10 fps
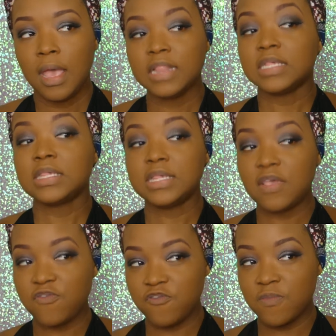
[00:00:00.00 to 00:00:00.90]
And this is
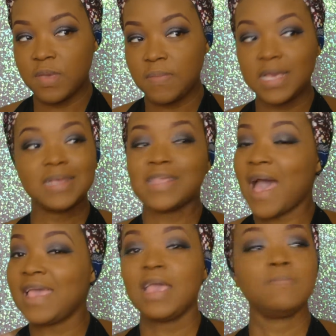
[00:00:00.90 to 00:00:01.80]
different for me because
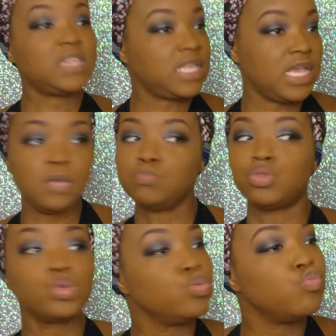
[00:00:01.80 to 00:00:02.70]
I am team
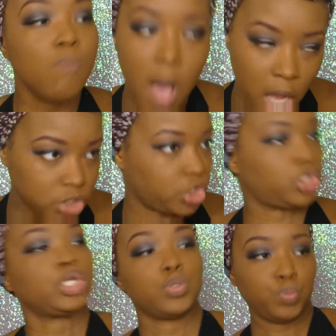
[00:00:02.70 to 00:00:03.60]
too
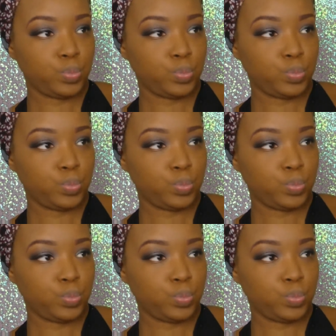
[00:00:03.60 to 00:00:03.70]
much.